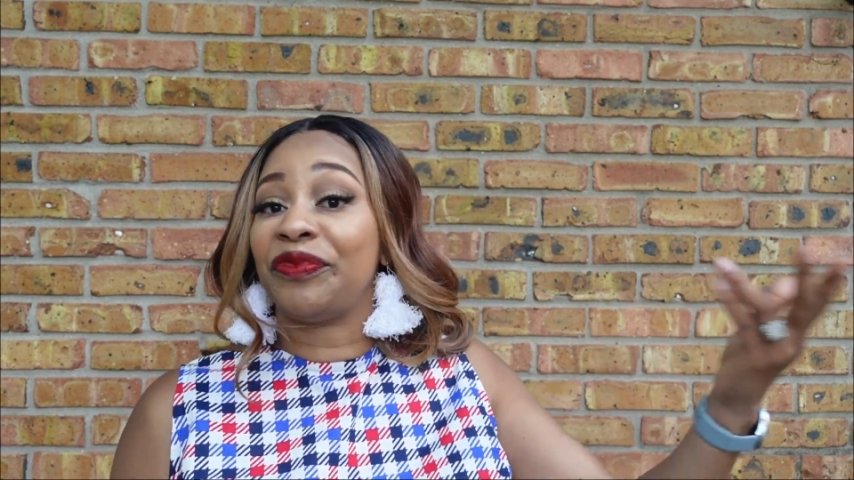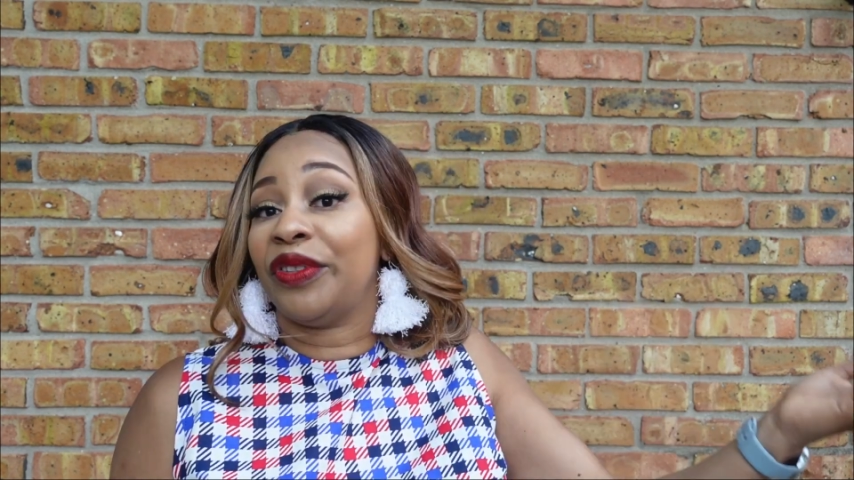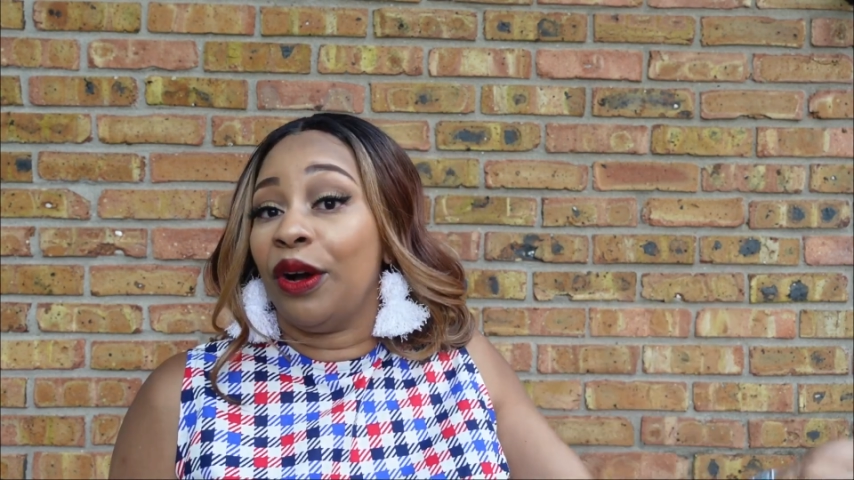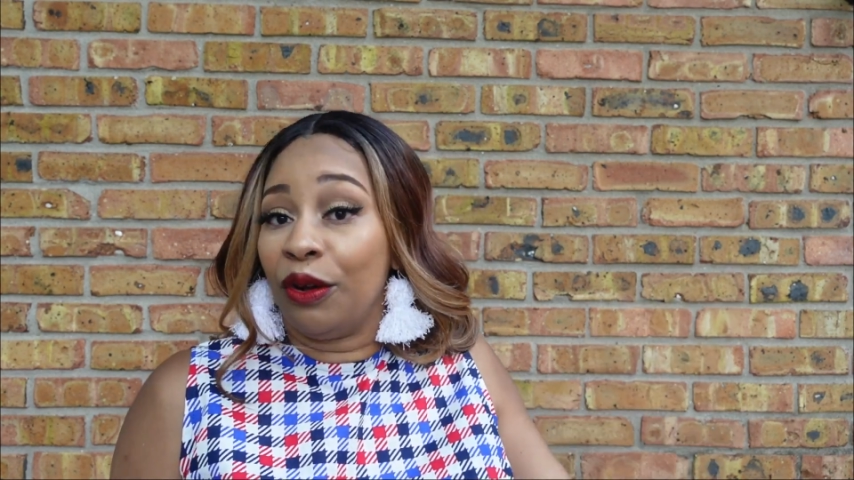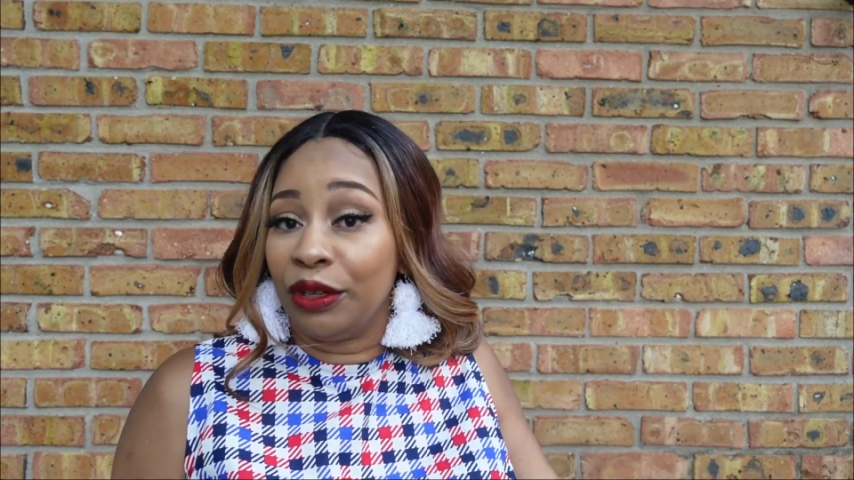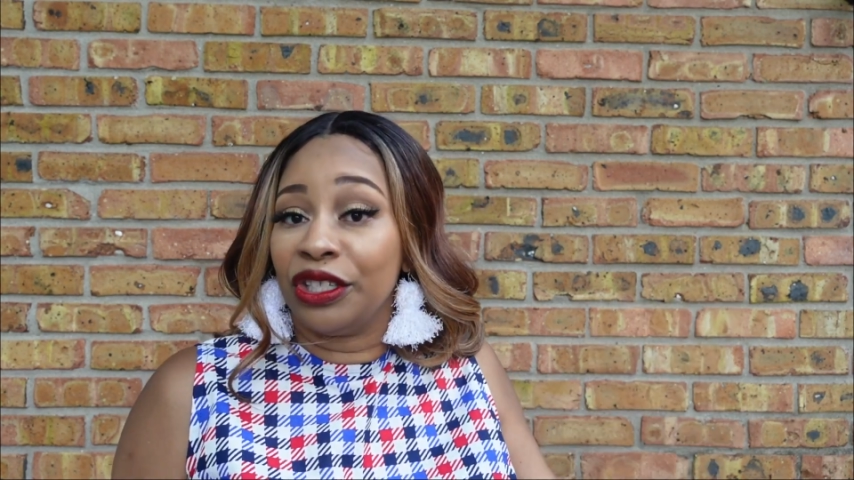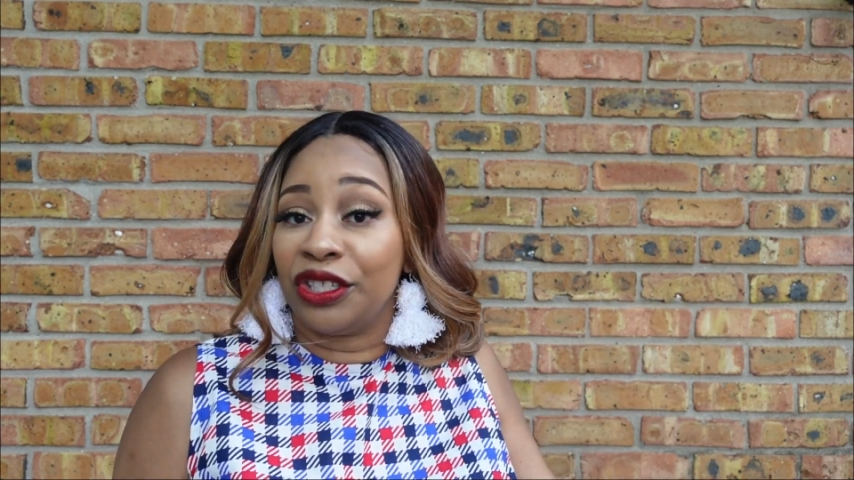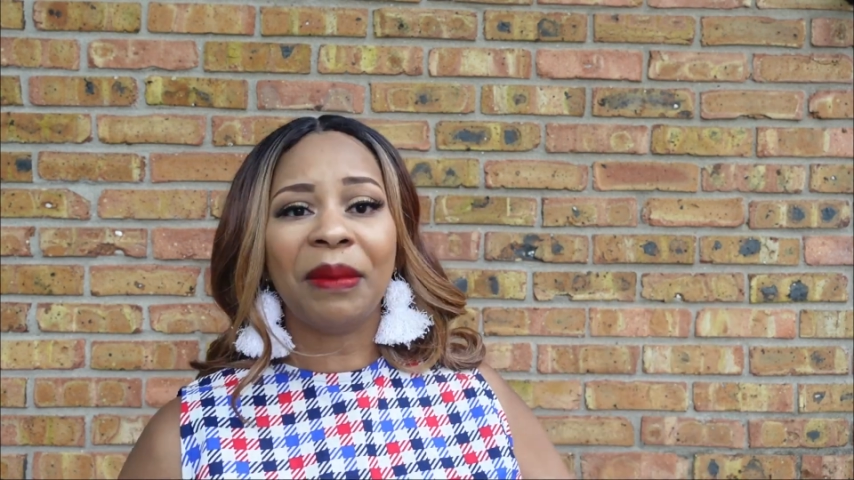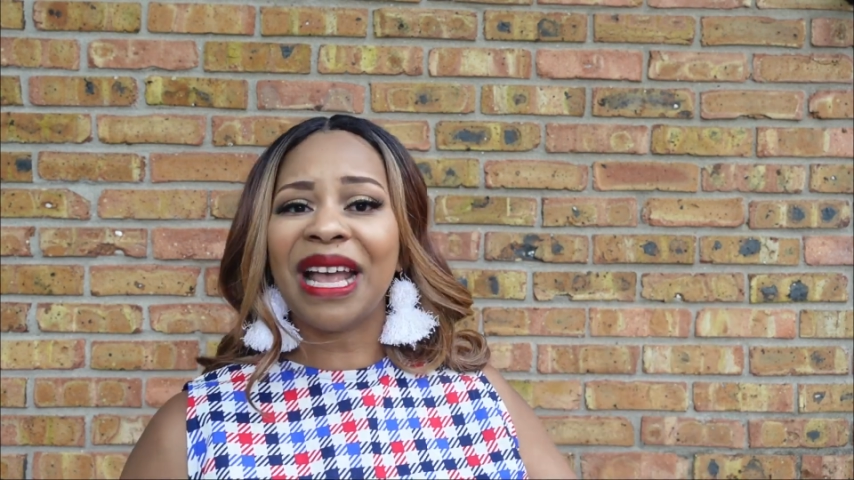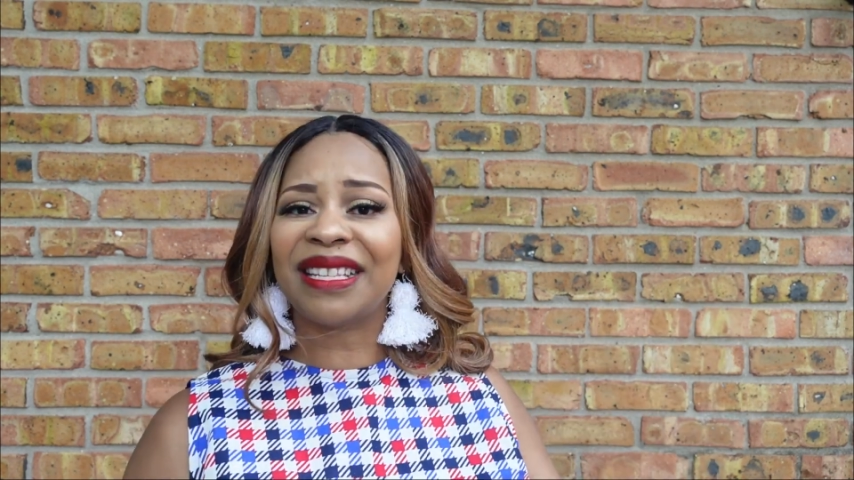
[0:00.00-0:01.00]
the
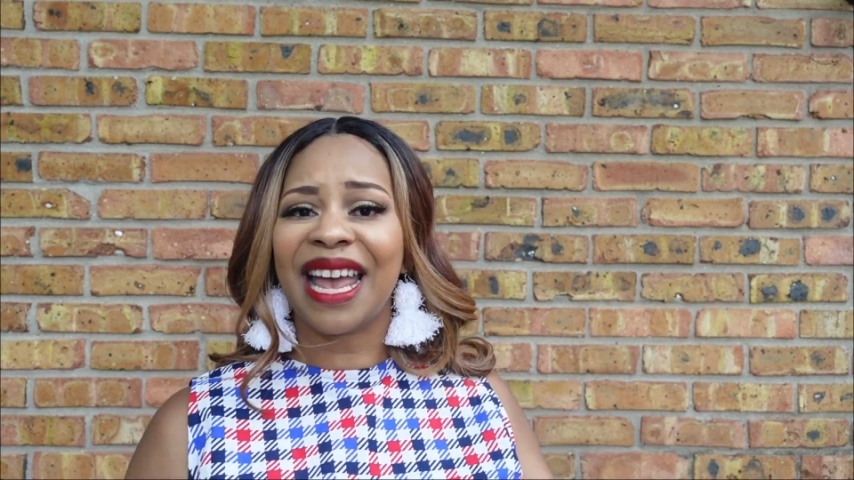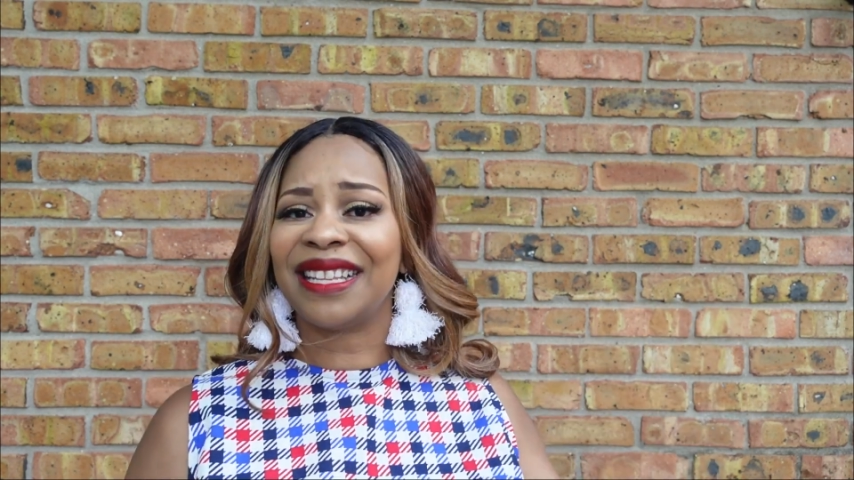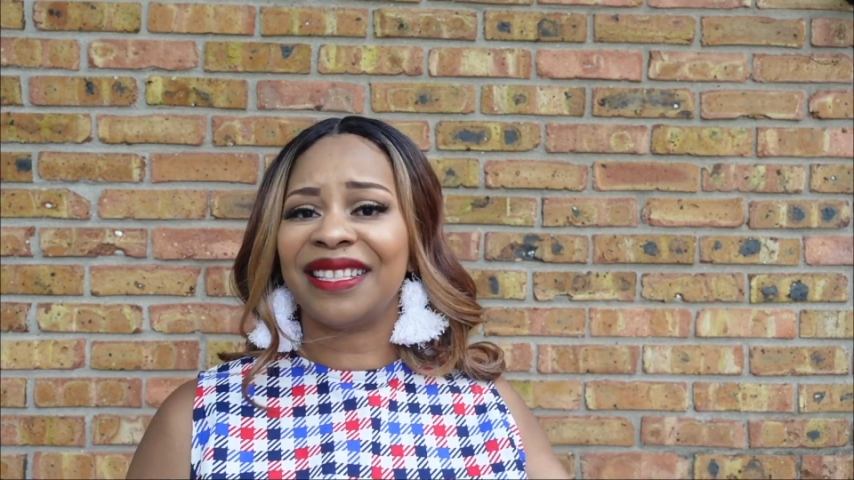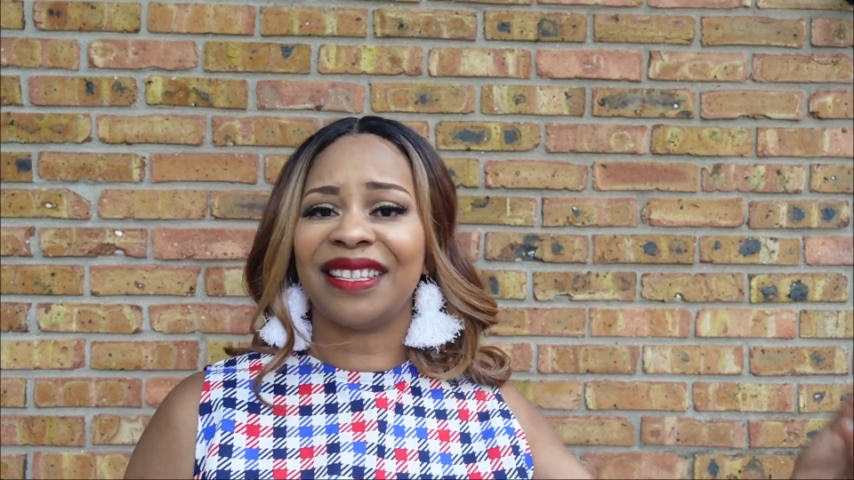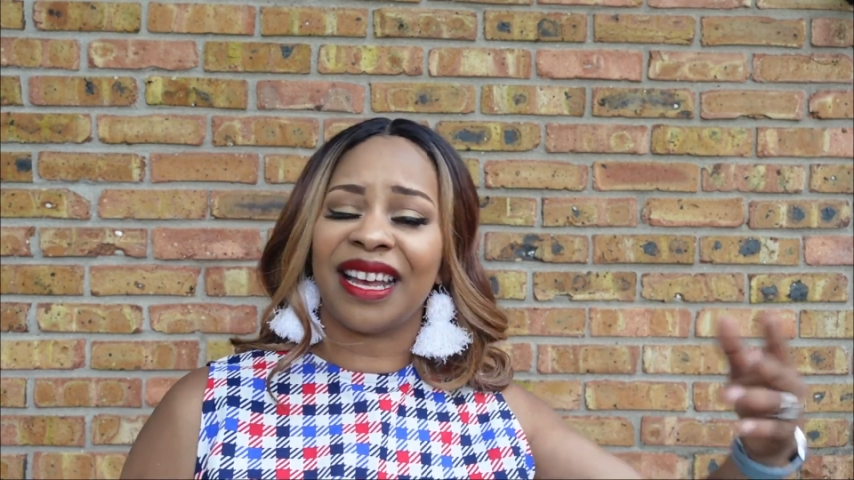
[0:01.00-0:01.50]
oldest has had since